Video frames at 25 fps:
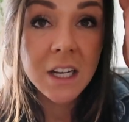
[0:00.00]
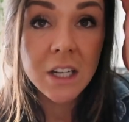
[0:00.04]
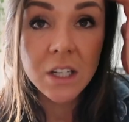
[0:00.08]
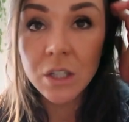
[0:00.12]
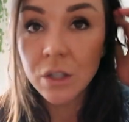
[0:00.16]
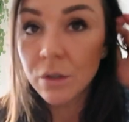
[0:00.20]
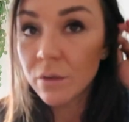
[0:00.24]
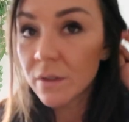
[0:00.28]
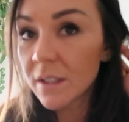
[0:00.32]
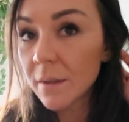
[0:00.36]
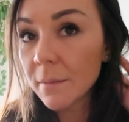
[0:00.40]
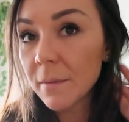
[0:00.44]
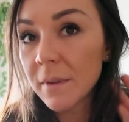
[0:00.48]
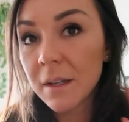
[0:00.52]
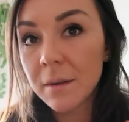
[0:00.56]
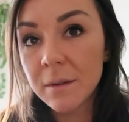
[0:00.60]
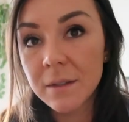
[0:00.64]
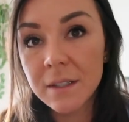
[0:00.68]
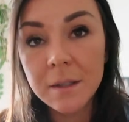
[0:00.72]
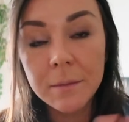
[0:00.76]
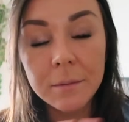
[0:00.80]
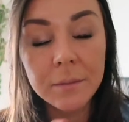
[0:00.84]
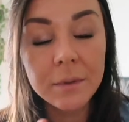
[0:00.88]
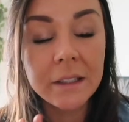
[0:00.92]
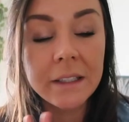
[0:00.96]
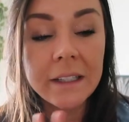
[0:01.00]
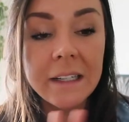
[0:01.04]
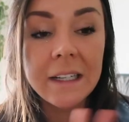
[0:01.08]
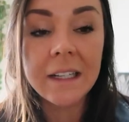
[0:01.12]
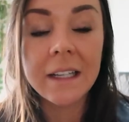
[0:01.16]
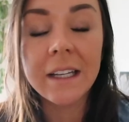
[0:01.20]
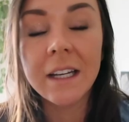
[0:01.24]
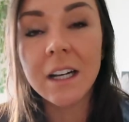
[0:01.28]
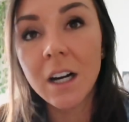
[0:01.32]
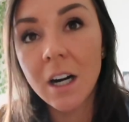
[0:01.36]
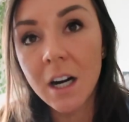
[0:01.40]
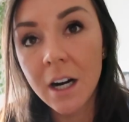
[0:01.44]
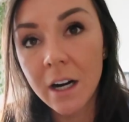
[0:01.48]
knew something was
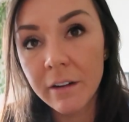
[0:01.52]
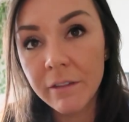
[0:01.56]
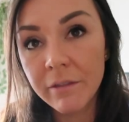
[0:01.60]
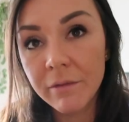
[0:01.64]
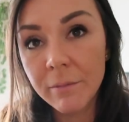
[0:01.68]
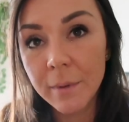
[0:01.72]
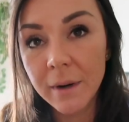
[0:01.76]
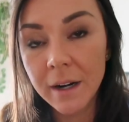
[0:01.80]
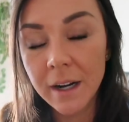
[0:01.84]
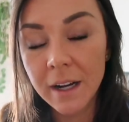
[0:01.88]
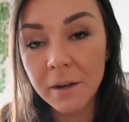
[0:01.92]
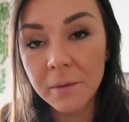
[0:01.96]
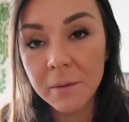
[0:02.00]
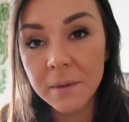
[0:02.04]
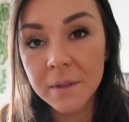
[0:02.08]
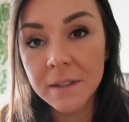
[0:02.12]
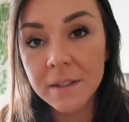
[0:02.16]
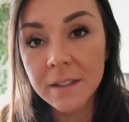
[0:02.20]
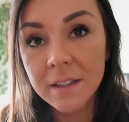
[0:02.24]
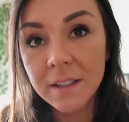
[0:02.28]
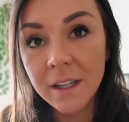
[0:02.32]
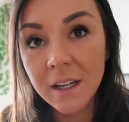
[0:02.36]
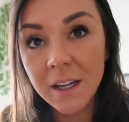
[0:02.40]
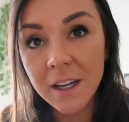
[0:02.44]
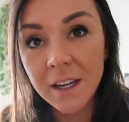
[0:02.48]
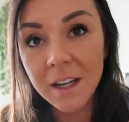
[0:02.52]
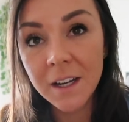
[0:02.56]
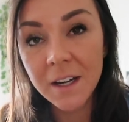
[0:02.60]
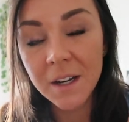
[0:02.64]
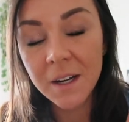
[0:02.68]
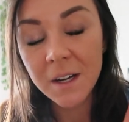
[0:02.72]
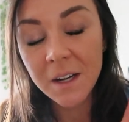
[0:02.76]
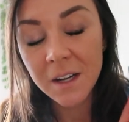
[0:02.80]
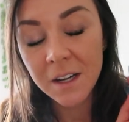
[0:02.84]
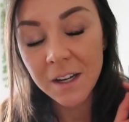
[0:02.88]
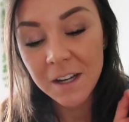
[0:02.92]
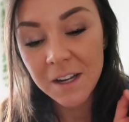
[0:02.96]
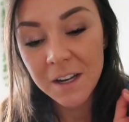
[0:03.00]
completely off, but I was
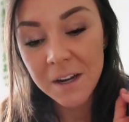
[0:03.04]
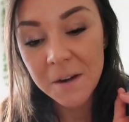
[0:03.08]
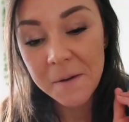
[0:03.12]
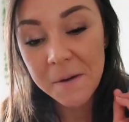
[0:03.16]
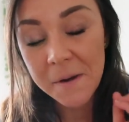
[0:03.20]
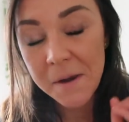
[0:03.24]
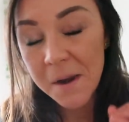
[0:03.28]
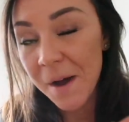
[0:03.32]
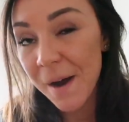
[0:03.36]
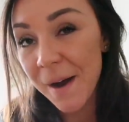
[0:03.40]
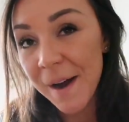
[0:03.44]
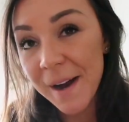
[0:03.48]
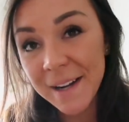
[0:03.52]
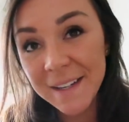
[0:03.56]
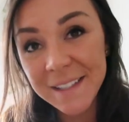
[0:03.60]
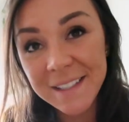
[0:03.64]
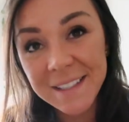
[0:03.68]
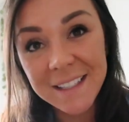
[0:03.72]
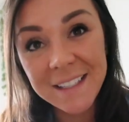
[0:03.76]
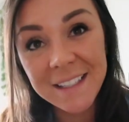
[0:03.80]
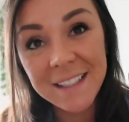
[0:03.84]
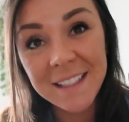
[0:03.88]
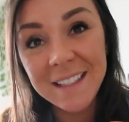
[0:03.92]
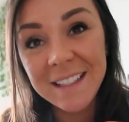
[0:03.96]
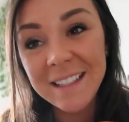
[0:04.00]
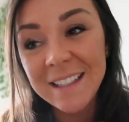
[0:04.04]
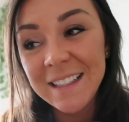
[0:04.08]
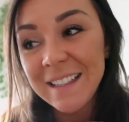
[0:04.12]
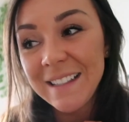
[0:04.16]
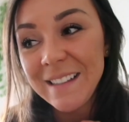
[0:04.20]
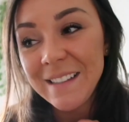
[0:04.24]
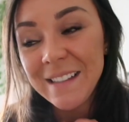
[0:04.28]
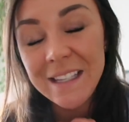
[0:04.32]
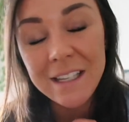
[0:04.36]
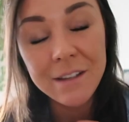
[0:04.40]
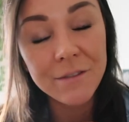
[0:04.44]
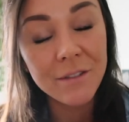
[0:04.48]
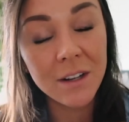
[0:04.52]
not
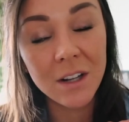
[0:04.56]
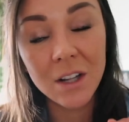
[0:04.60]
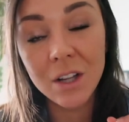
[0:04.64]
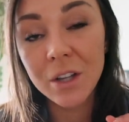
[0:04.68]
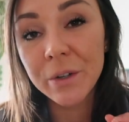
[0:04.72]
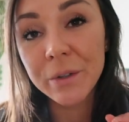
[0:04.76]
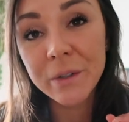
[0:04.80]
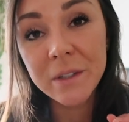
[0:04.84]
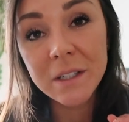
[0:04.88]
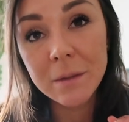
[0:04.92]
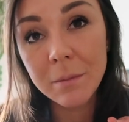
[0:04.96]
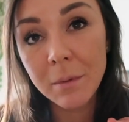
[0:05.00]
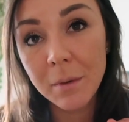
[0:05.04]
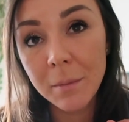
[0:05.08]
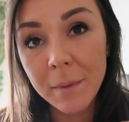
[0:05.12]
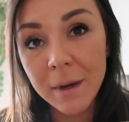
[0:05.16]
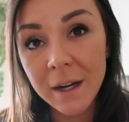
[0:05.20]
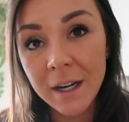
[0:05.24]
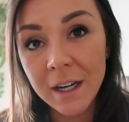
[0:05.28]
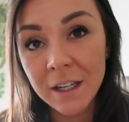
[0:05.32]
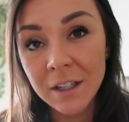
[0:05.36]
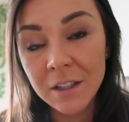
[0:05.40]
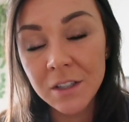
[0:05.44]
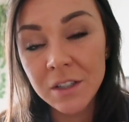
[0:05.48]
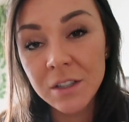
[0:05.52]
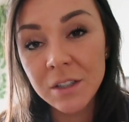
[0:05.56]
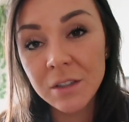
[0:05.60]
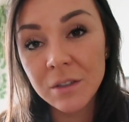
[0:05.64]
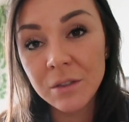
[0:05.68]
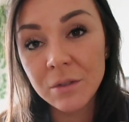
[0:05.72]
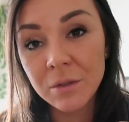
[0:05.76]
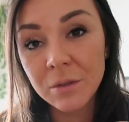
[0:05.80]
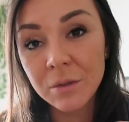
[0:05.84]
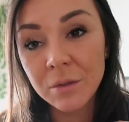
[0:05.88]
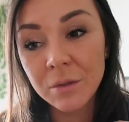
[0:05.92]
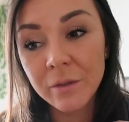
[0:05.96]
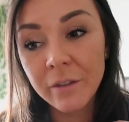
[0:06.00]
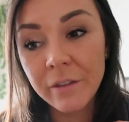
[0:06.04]
even close to prepared
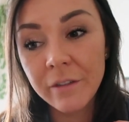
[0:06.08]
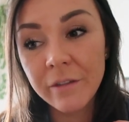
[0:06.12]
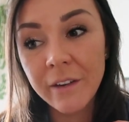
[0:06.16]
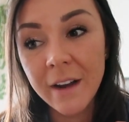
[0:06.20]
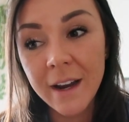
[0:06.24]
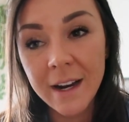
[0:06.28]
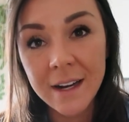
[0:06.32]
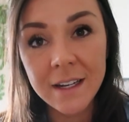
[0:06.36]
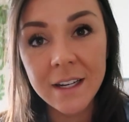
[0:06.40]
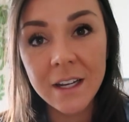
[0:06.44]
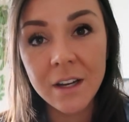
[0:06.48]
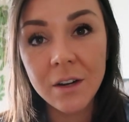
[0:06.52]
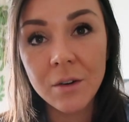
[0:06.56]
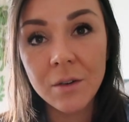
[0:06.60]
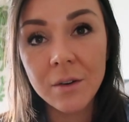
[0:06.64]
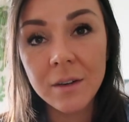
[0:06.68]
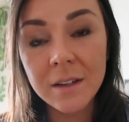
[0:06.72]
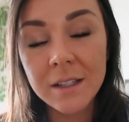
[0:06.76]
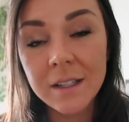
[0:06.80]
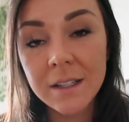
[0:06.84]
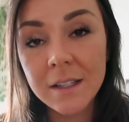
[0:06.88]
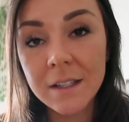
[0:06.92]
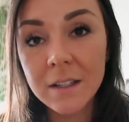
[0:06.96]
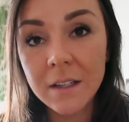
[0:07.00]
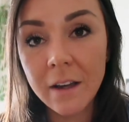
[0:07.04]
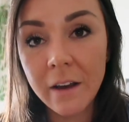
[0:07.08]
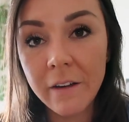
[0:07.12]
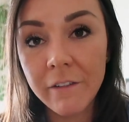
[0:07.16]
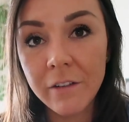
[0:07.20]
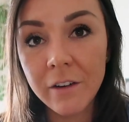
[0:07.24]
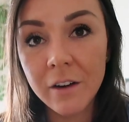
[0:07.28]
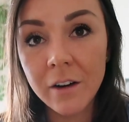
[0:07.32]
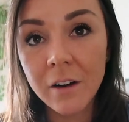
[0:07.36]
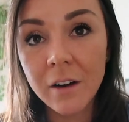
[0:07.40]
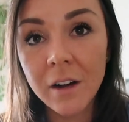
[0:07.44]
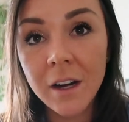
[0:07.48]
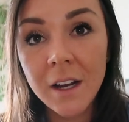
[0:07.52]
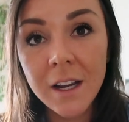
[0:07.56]
to find out and
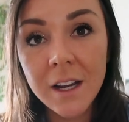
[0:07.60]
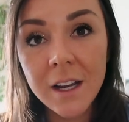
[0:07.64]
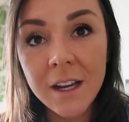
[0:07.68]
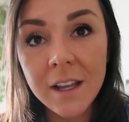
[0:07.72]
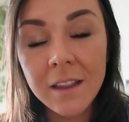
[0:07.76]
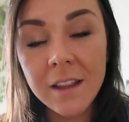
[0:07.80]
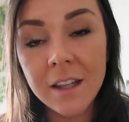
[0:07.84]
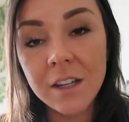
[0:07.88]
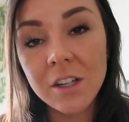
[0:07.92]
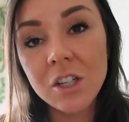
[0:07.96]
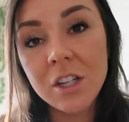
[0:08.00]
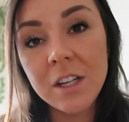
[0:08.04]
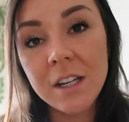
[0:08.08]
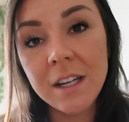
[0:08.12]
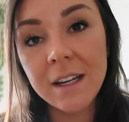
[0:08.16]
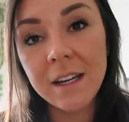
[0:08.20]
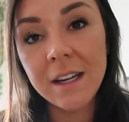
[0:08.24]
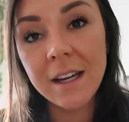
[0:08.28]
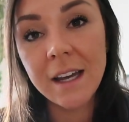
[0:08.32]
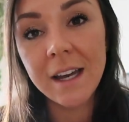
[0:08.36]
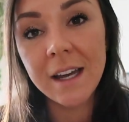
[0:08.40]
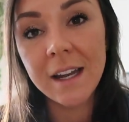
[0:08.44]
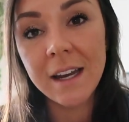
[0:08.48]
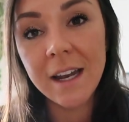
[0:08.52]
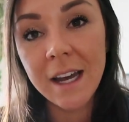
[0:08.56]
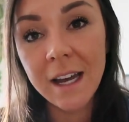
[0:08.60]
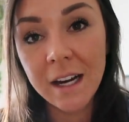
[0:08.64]
discover that she had